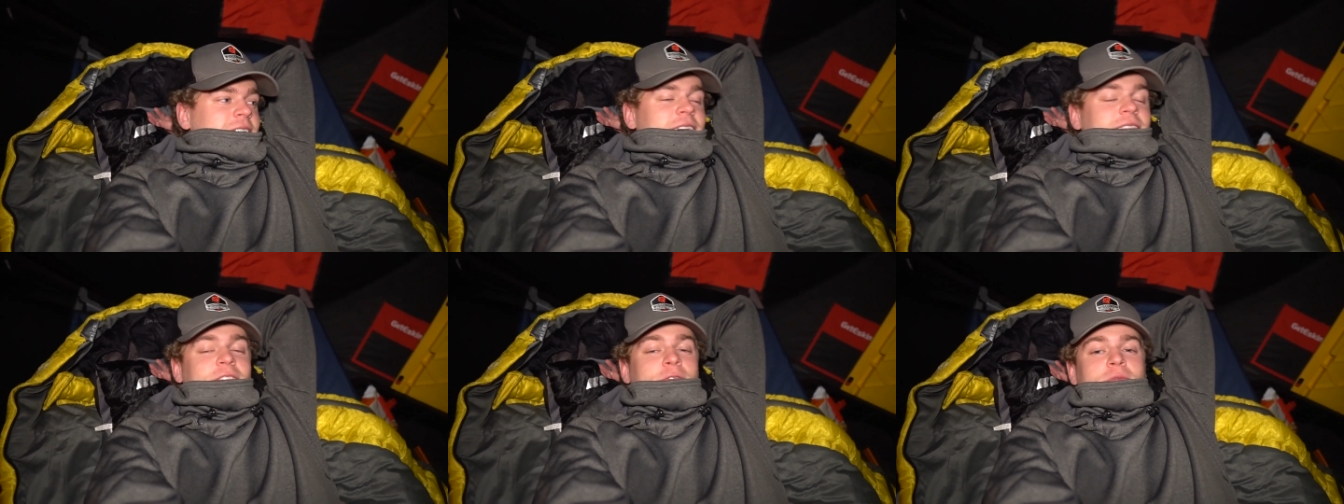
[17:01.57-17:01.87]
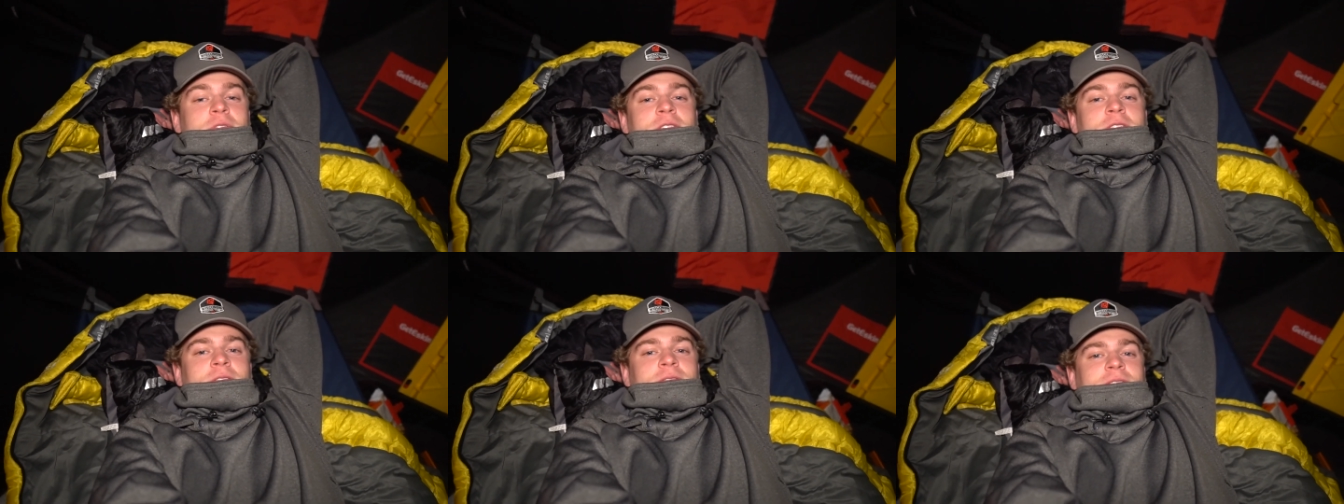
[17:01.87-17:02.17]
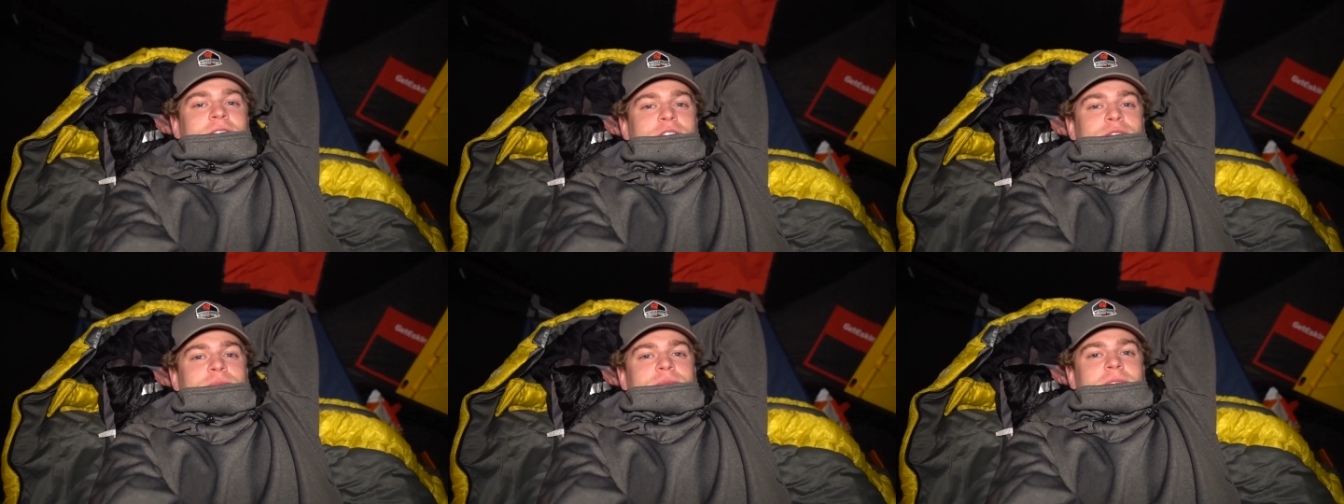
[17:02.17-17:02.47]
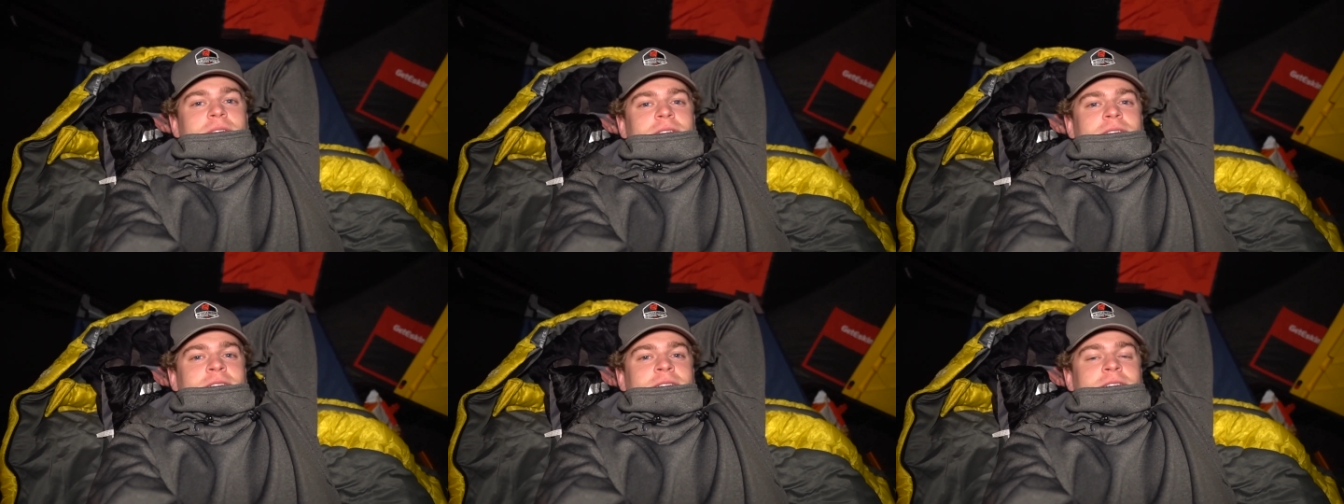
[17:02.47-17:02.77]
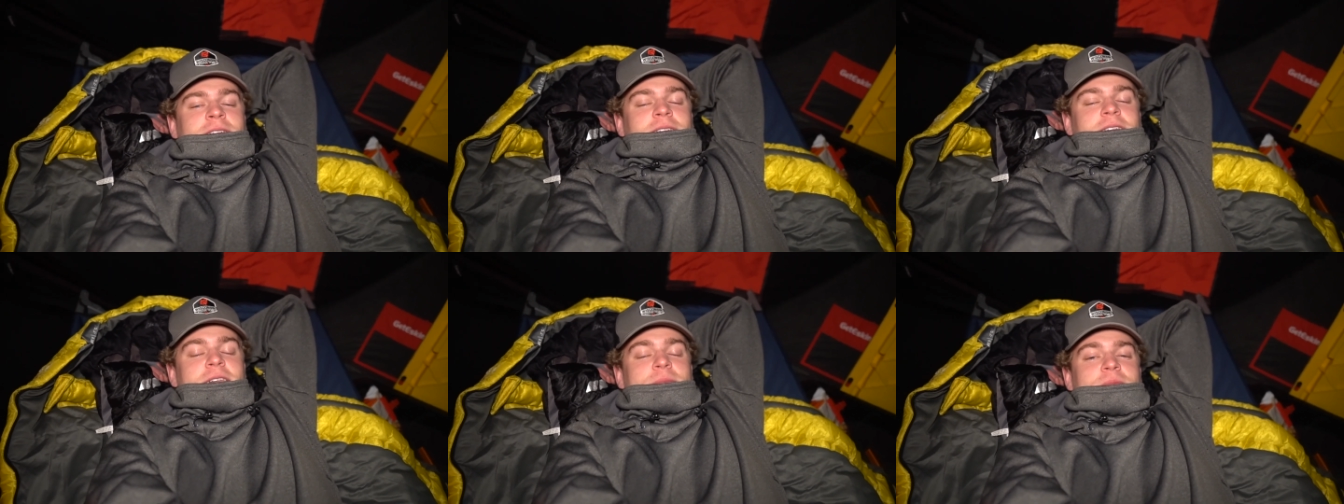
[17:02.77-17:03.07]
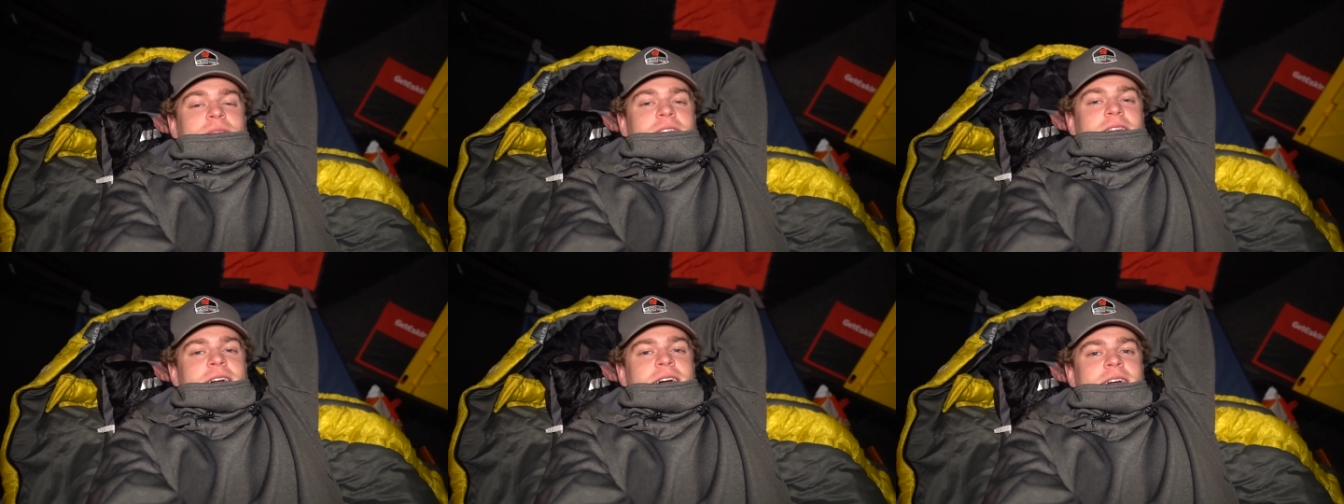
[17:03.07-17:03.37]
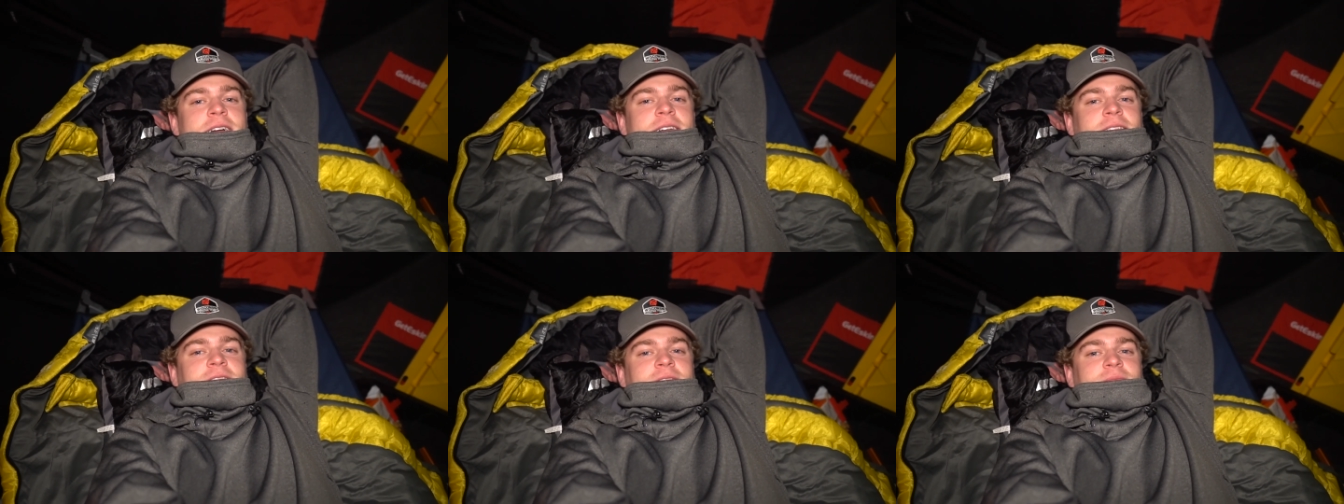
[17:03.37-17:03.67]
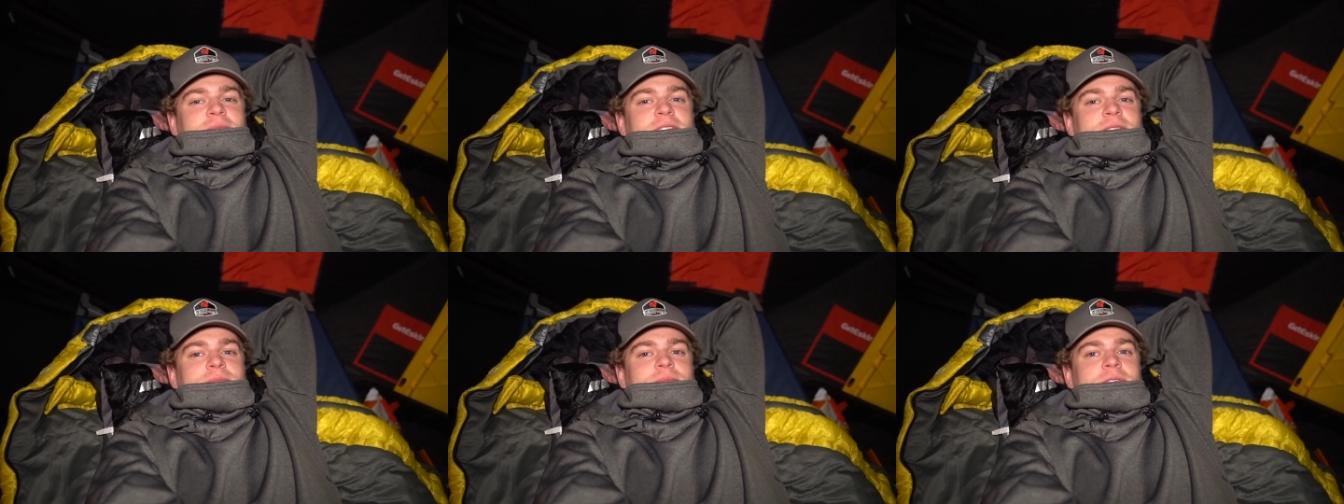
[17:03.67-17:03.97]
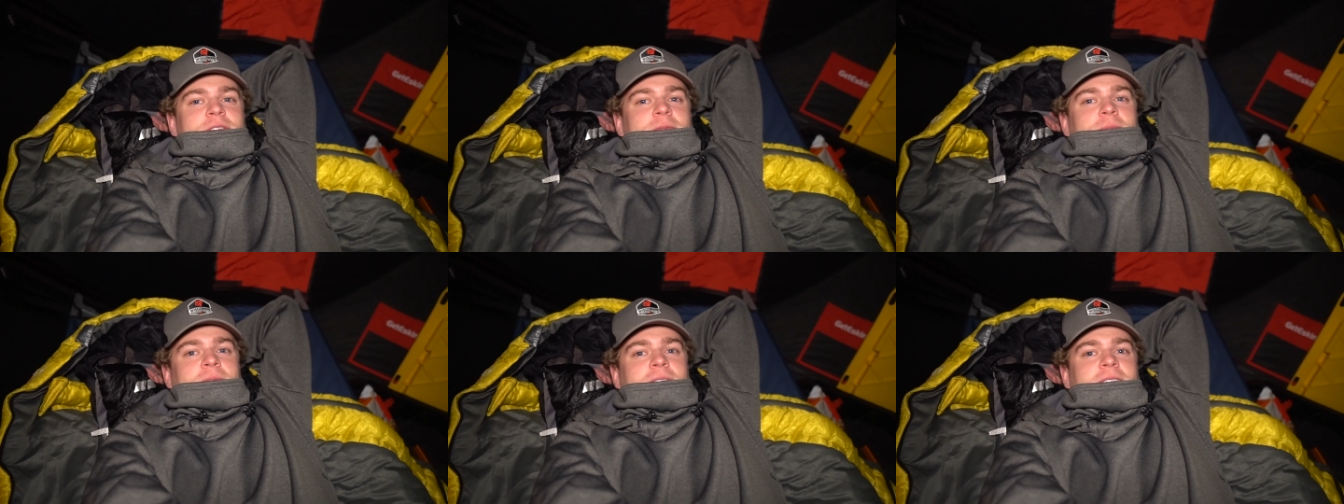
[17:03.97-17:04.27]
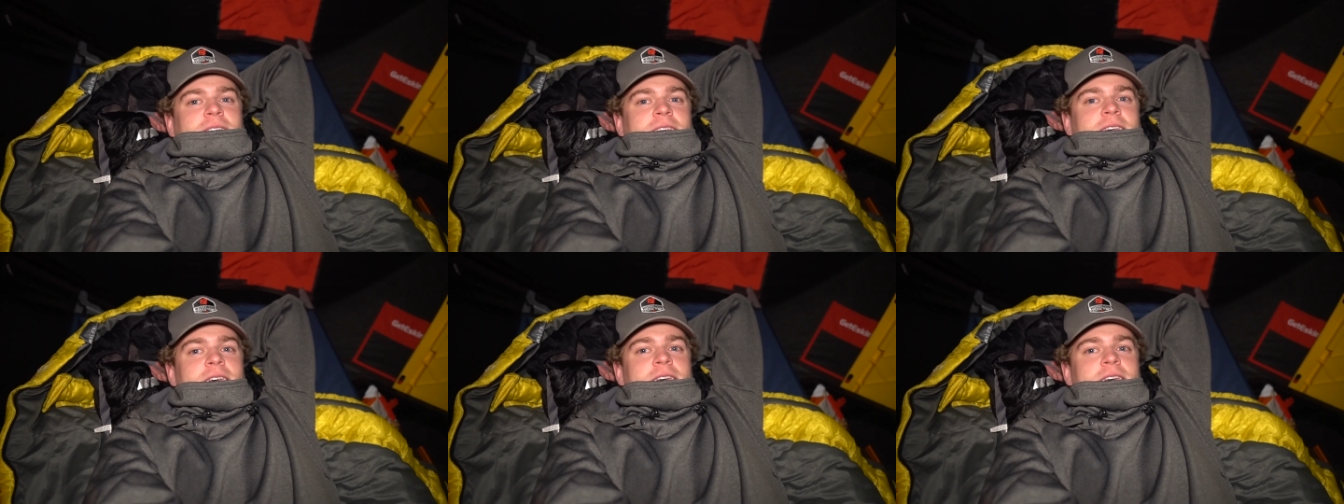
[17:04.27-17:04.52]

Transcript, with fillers: Got the windows open. Keeping an eye on some tip-ups.